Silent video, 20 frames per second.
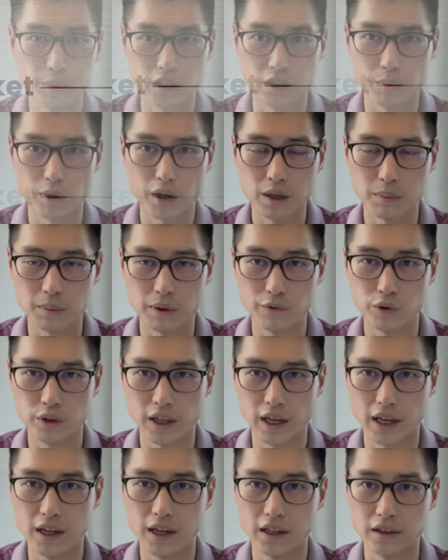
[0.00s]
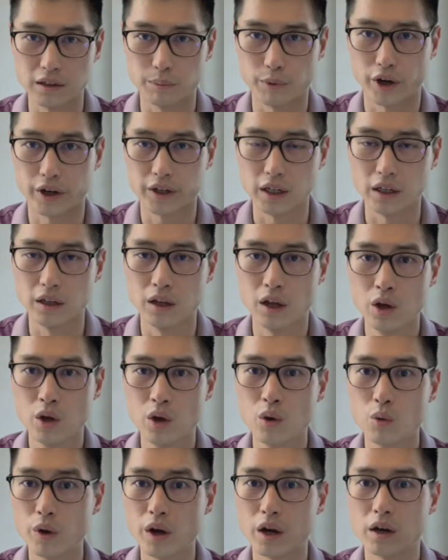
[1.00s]
the market before they hit the market?
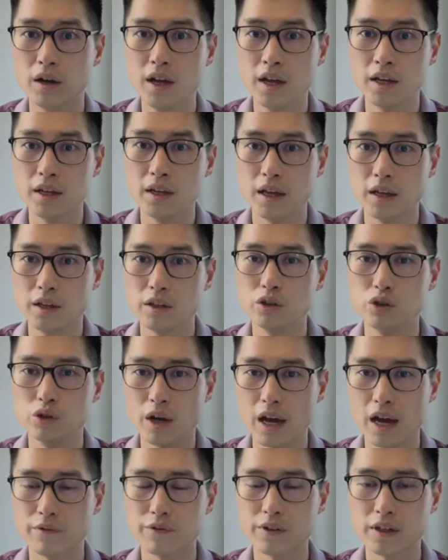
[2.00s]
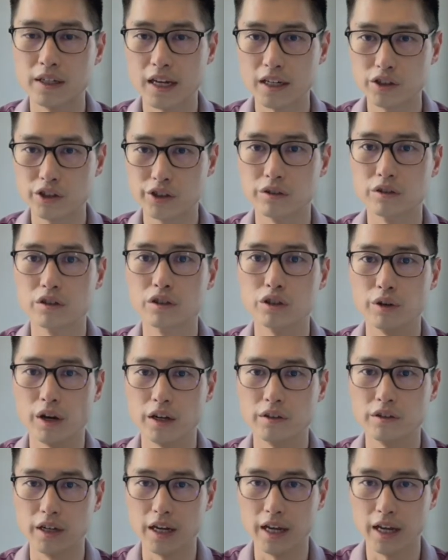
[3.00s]
Well, you have connections to
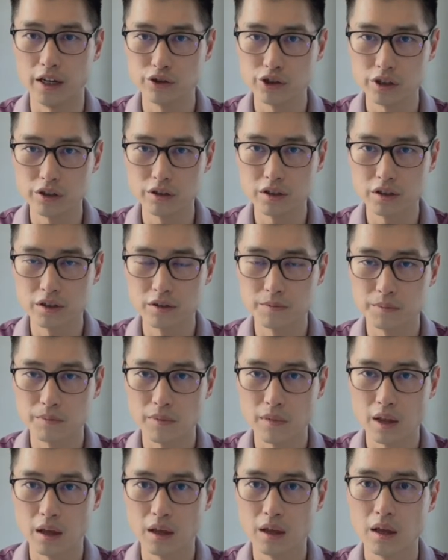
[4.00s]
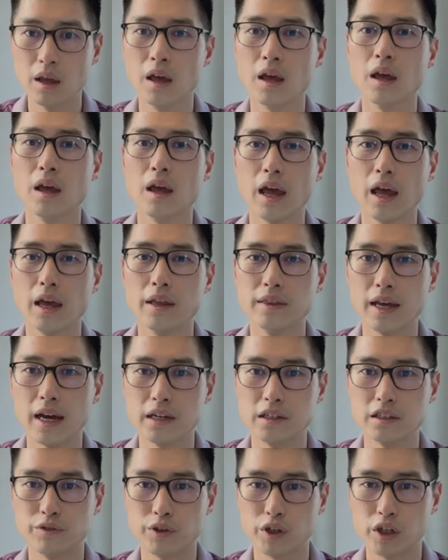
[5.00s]
other agents, and
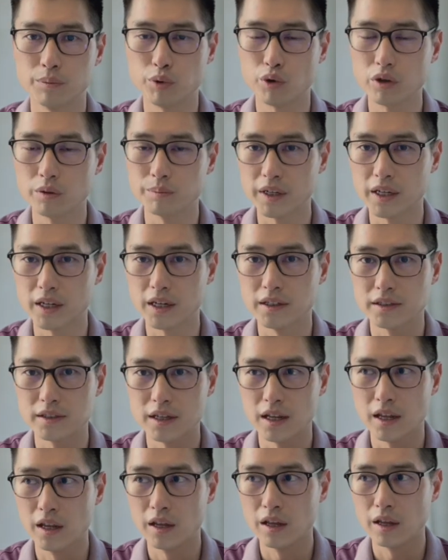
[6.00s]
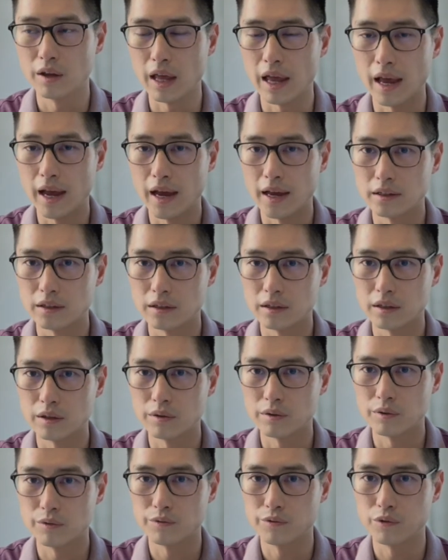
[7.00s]
that is very important because
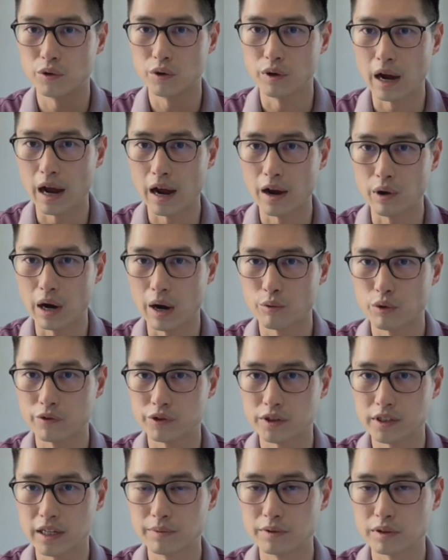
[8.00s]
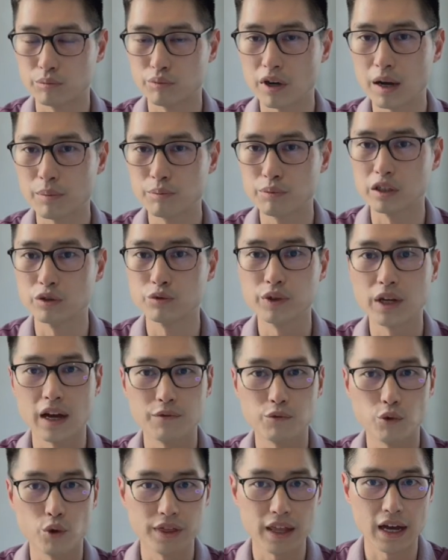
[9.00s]
I work for Samson Properties. We
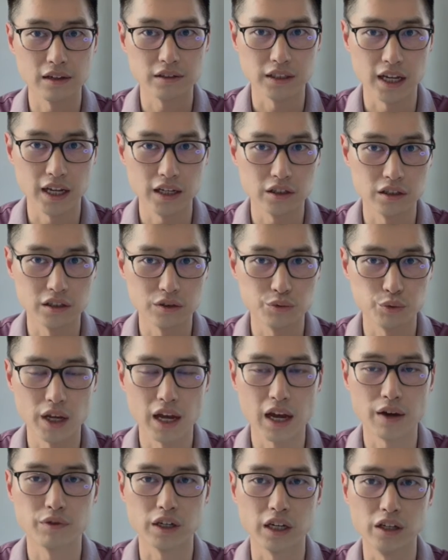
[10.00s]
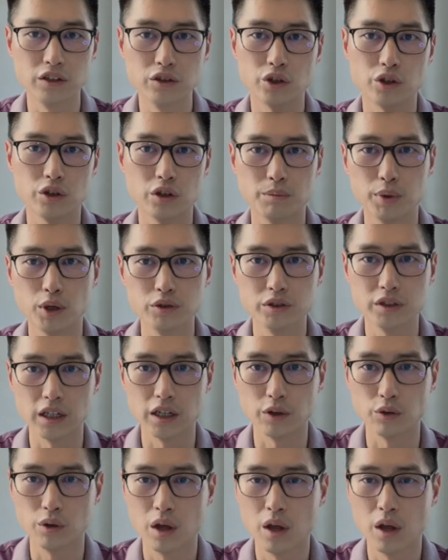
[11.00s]
have 4,000 agents. We have an internal posting